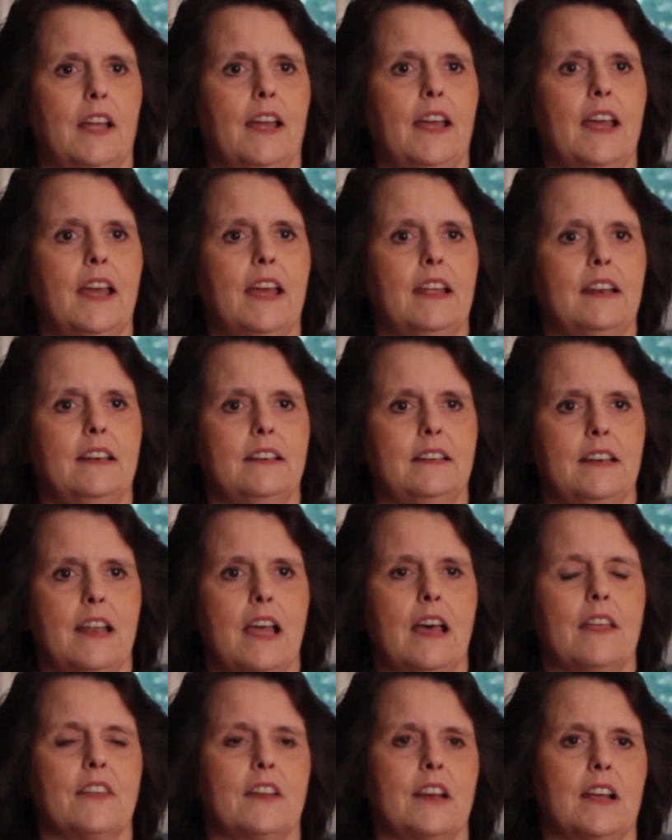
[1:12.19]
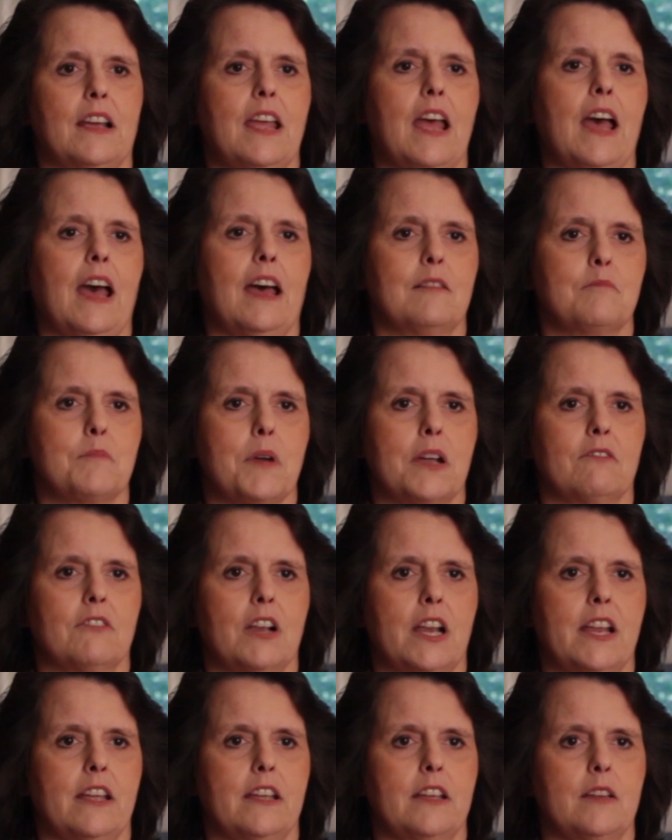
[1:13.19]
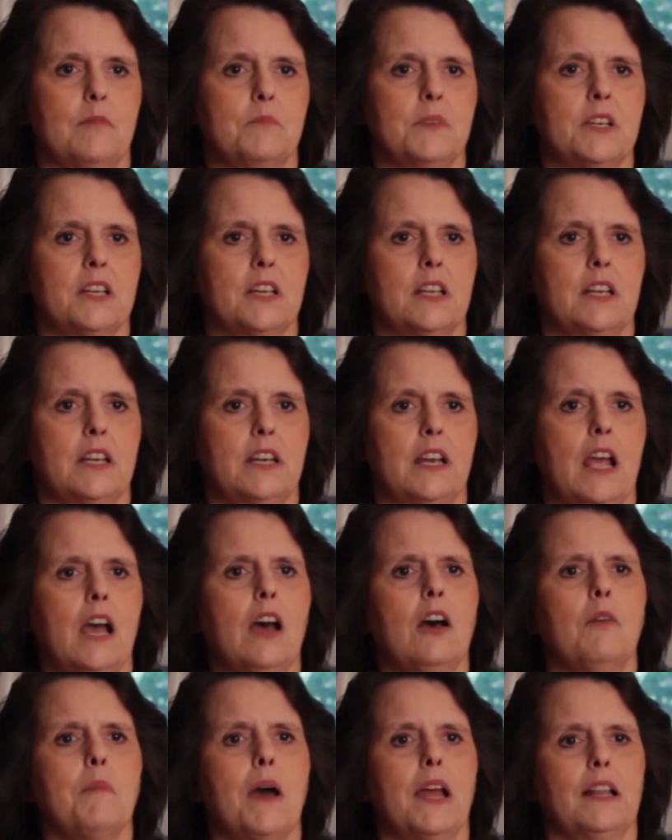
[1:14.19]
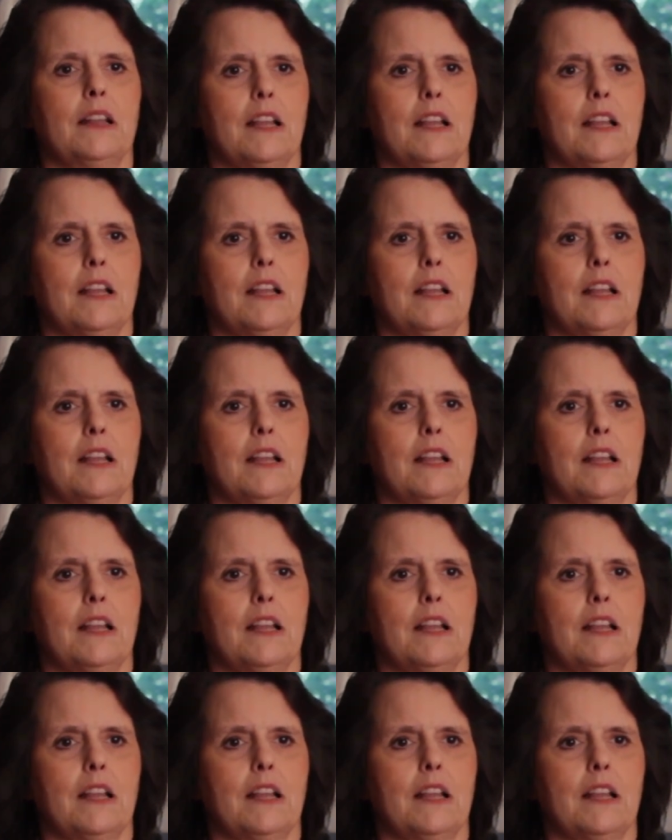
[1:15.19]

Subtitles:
And now that I had my right hip done, now my